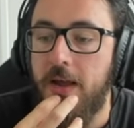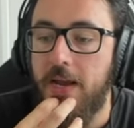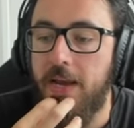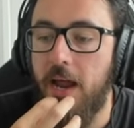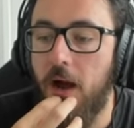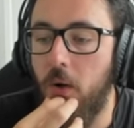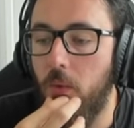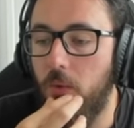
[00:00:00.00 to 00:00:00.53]

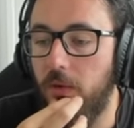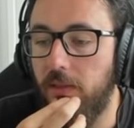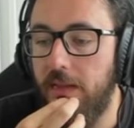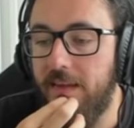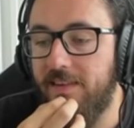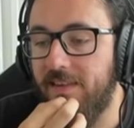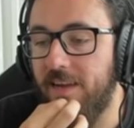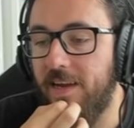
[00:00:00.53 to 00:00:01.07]
Now,
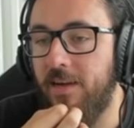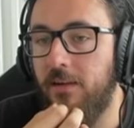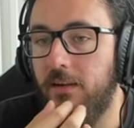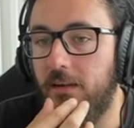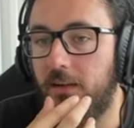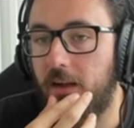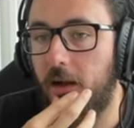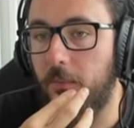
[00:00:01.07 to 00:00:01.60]
Lee Sin
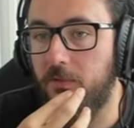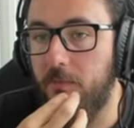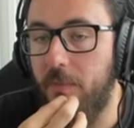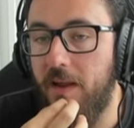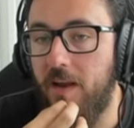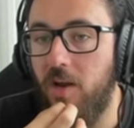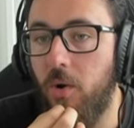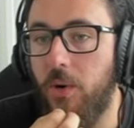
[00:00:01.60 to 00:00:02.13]
comes
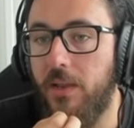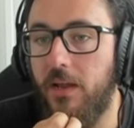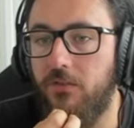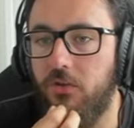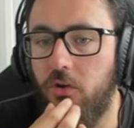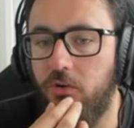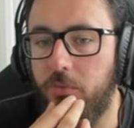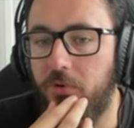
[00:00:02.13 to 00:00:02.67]
mid knowing that
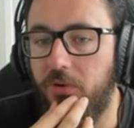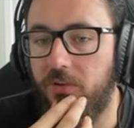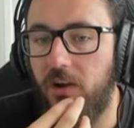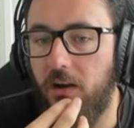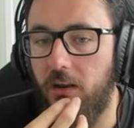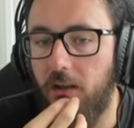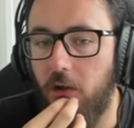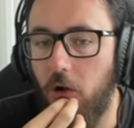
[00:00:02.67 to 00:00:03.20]
Jojopyun is
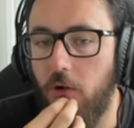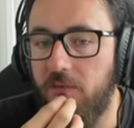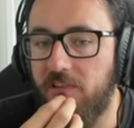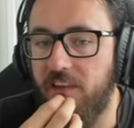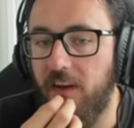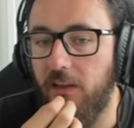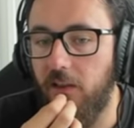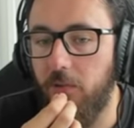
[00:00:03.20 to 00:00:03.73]
kind of like
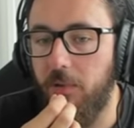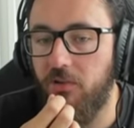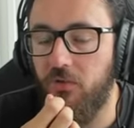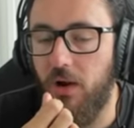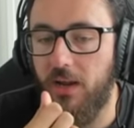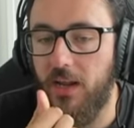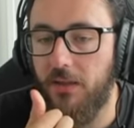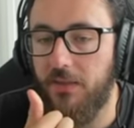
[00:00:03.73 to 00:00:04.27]
overstayed a little bit
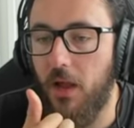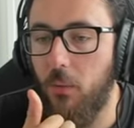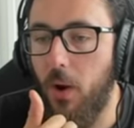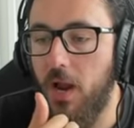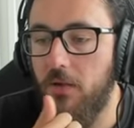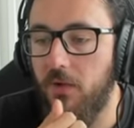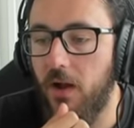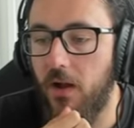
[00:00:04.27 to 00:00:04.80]
trying to get that
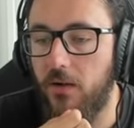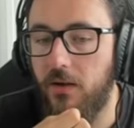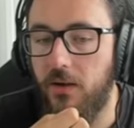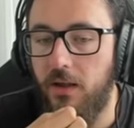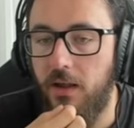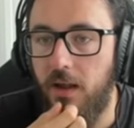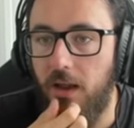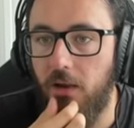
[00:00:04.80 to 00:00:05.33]
wave out.
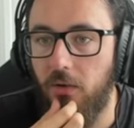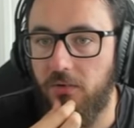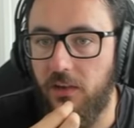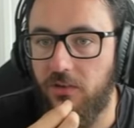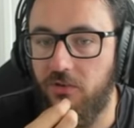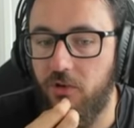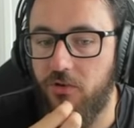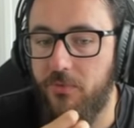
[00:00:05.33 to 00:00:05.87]
It looks
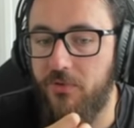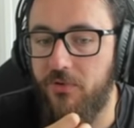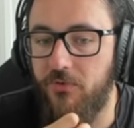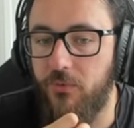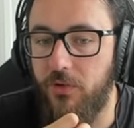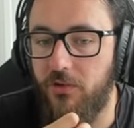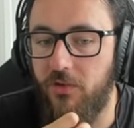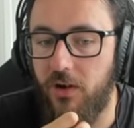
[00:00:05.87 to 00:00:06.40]
like Jojo is
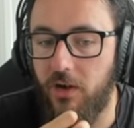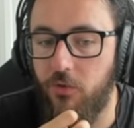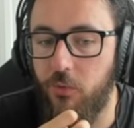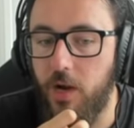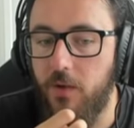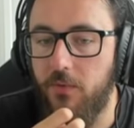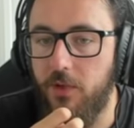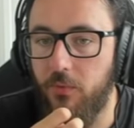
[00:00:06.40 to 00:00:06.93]
really trying to
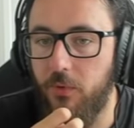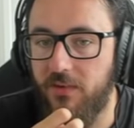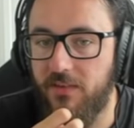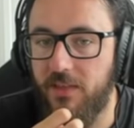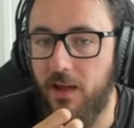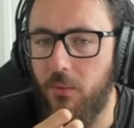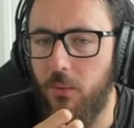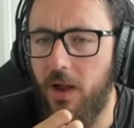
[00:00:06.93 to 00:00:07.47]
greed for the rest
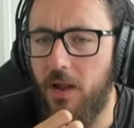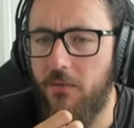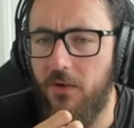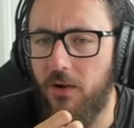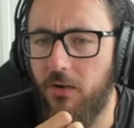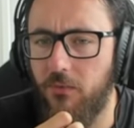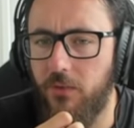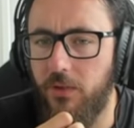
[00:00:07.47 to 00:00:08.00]
of that wave.
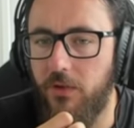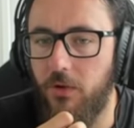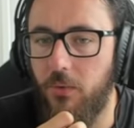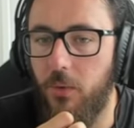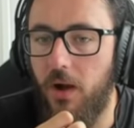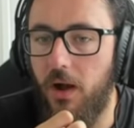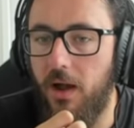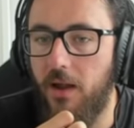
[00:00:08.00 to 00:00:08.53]
I don't really know
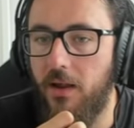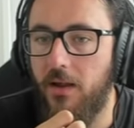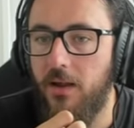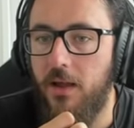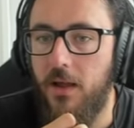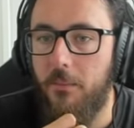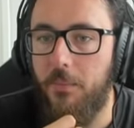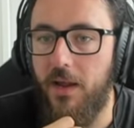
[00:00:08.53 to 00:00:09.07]
why,
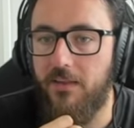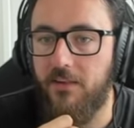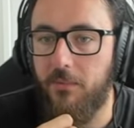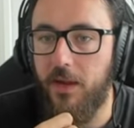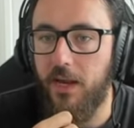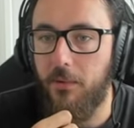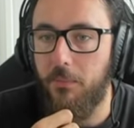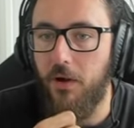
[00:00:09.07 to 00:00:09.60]
but ends up
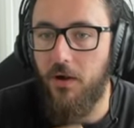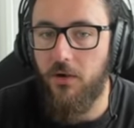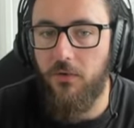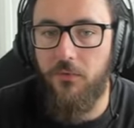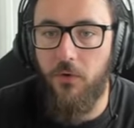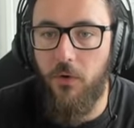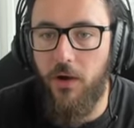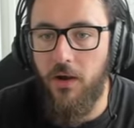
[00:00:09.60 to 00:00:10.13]
getting punished
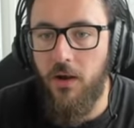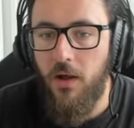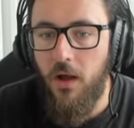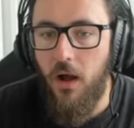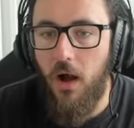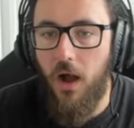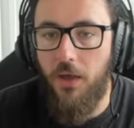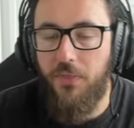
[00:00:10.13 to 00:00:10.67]
for it.
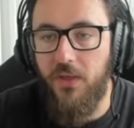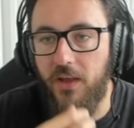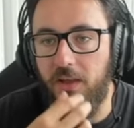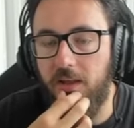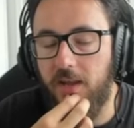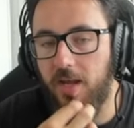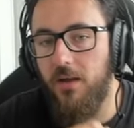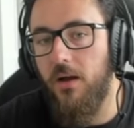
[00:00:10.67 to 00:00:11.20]
I think
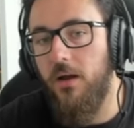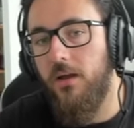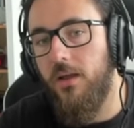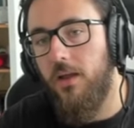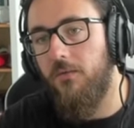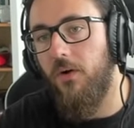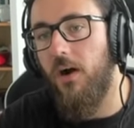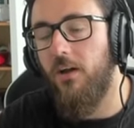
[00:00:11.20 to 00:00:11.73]
here,
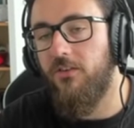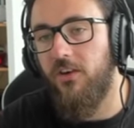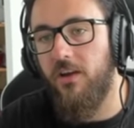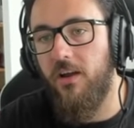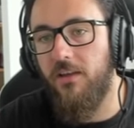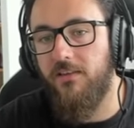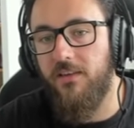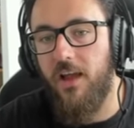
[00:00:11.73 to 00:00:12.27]
if
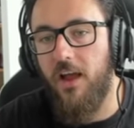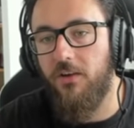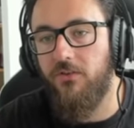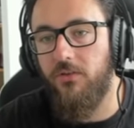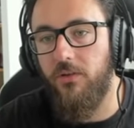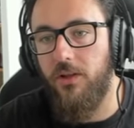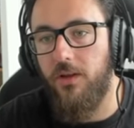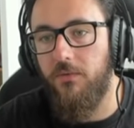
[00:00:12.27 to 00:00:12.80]
RJS
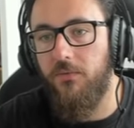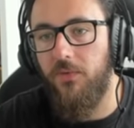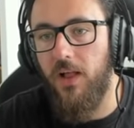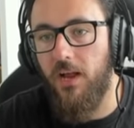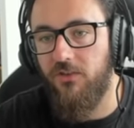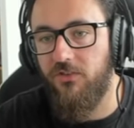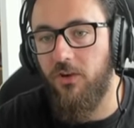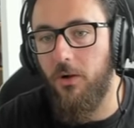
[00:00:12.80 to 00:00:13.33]
actually
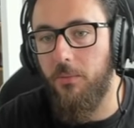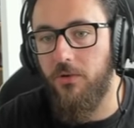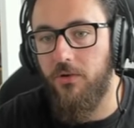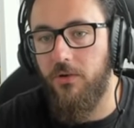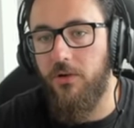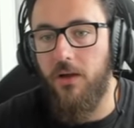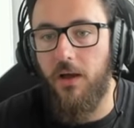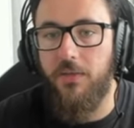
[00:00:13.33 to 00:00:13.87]
flash
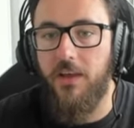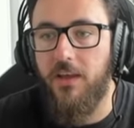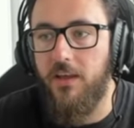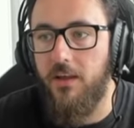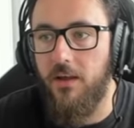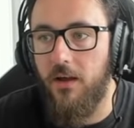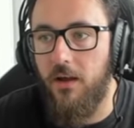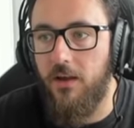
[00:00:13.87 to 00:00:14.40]
W'd, I think
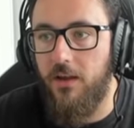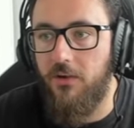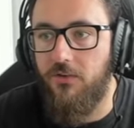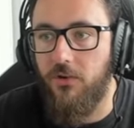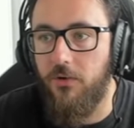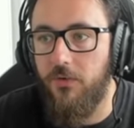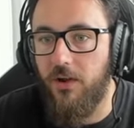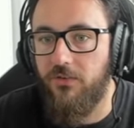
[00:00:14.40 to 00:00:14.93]
here he
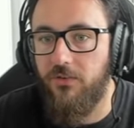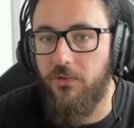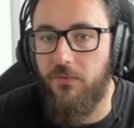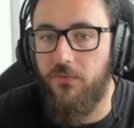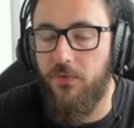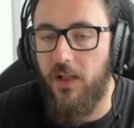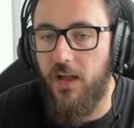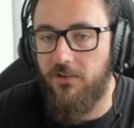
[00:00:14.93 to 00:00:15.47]
should have actually
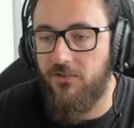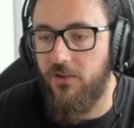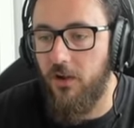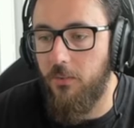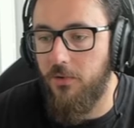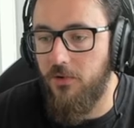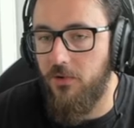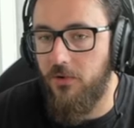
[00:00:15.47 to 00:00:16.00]
flash
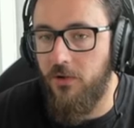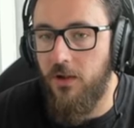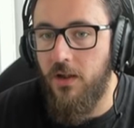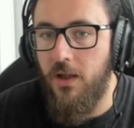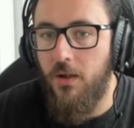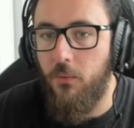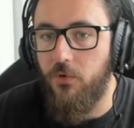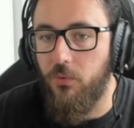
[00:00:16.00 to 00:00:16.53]
W'd,
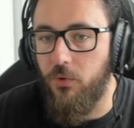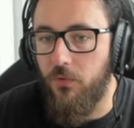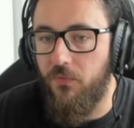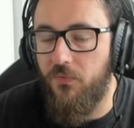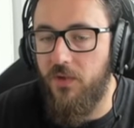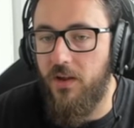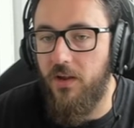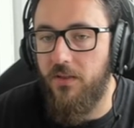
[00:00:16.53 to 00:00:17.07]
which would have
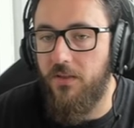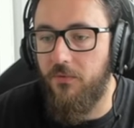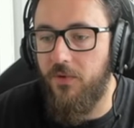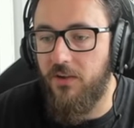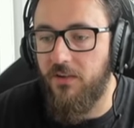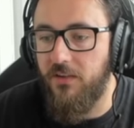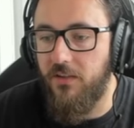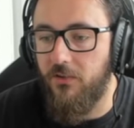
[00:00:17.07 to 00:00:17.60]
feared the
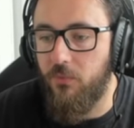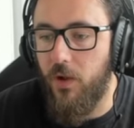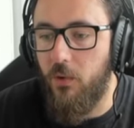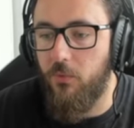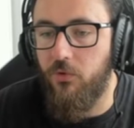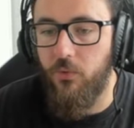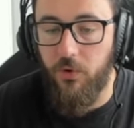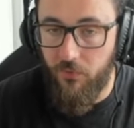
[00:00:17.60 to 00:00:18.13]
Viktor this way,
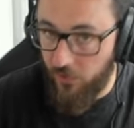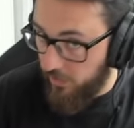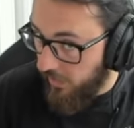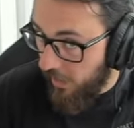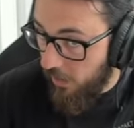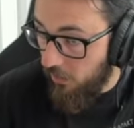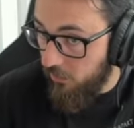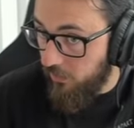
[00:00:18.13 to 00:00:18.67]
which would have
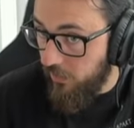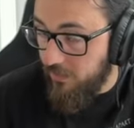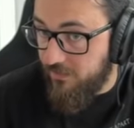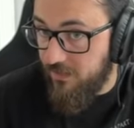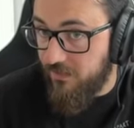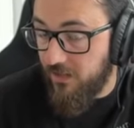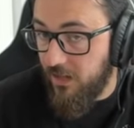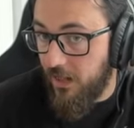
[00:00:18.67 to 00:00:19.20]
allowed Lee
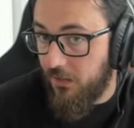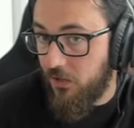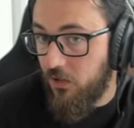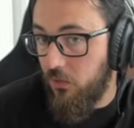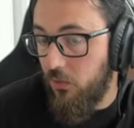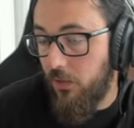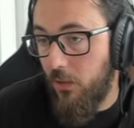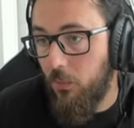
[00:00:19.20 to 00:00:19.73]
Sin to land the
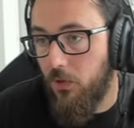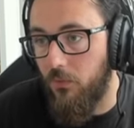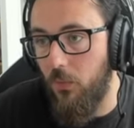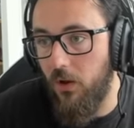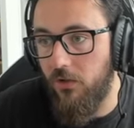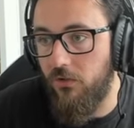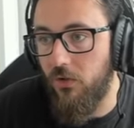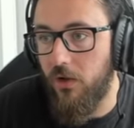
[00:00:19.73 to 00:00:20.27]
Q and they would have
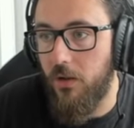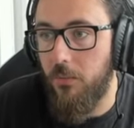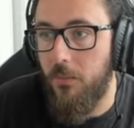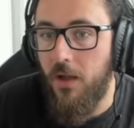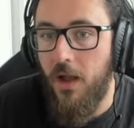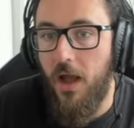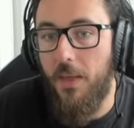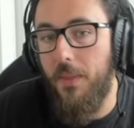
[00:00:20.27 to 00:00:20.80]
one-shot him.
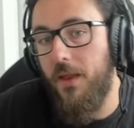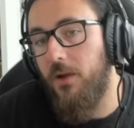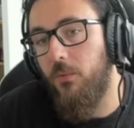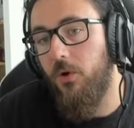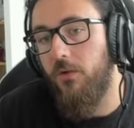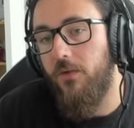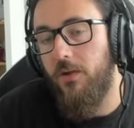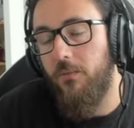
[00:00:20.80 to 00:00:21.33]
And then he
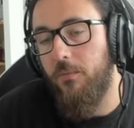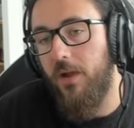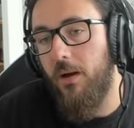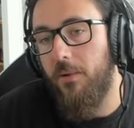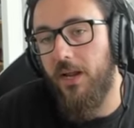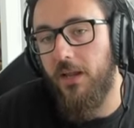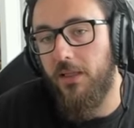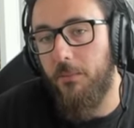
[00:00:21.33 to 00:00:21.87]
would have even been
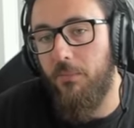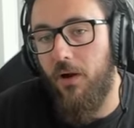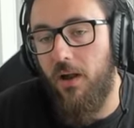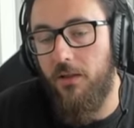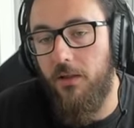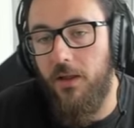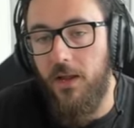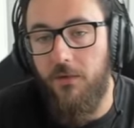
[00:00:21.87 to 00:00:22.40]
able to get the
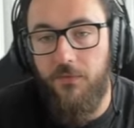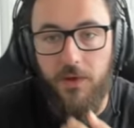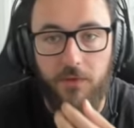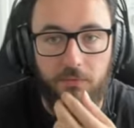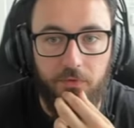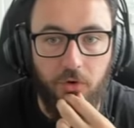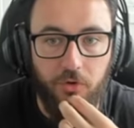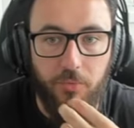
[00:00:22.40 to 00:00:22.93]
prep. If,
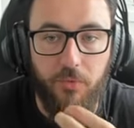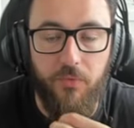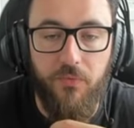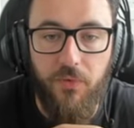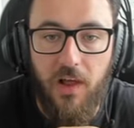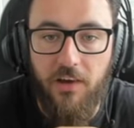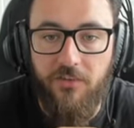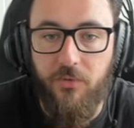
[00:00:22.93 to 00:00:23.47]
if Jojopyun
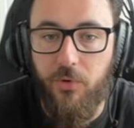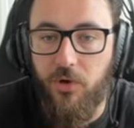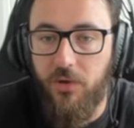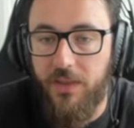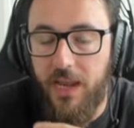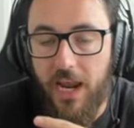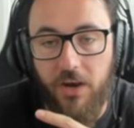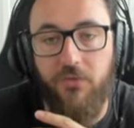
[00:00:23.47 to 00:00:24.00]
flashed, he would have
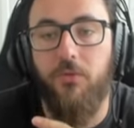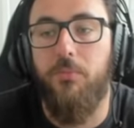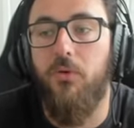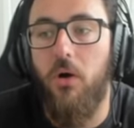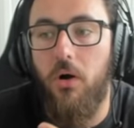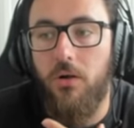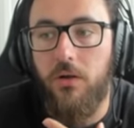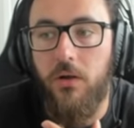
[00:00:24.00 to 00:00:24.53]
got the extra
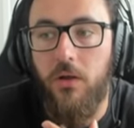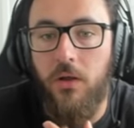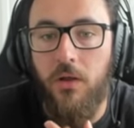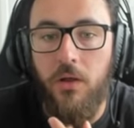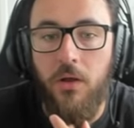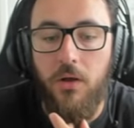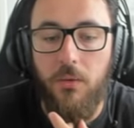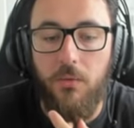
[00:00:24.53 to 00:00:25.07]
proc
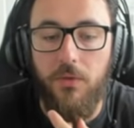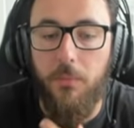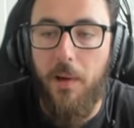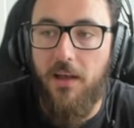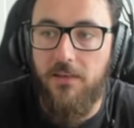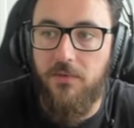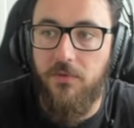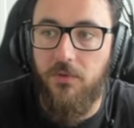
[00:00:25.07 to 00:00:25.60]
with the
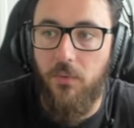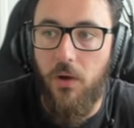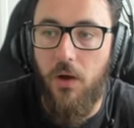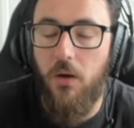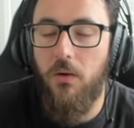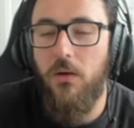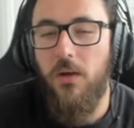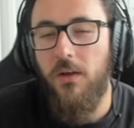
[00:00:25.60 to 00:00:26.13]
passive as
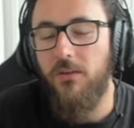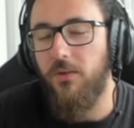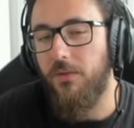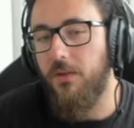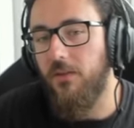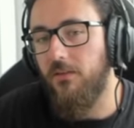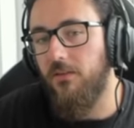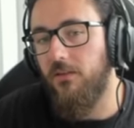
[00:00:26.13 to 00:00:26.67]
well. So I
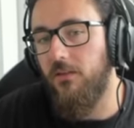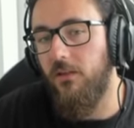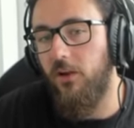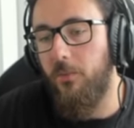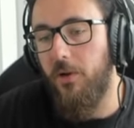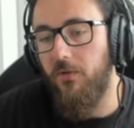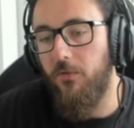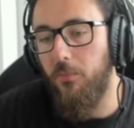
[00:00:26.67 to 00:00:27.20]
think this is a
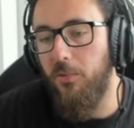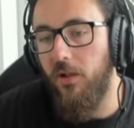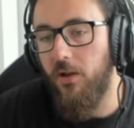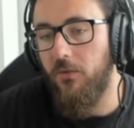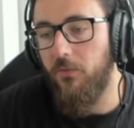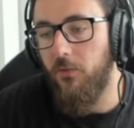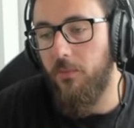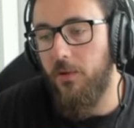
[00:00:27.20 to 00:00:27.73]
little bit of a
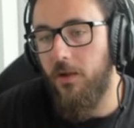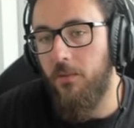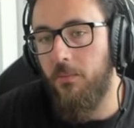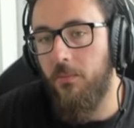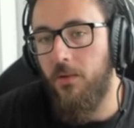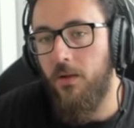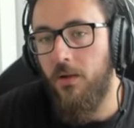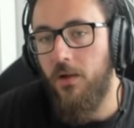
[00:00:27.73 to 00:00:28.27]
blunder from
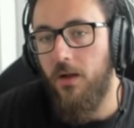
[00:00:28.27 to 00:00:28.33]
him.